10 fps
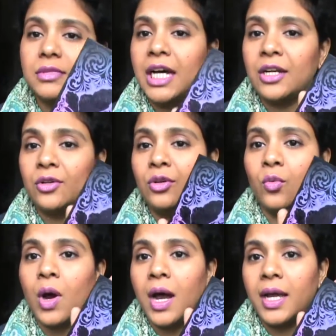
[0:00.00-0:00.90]
I don't know
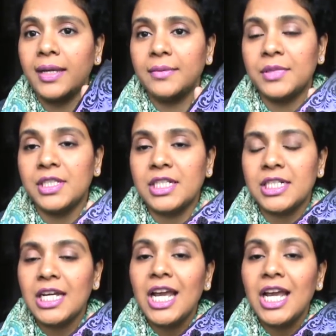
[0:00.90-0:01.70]
why but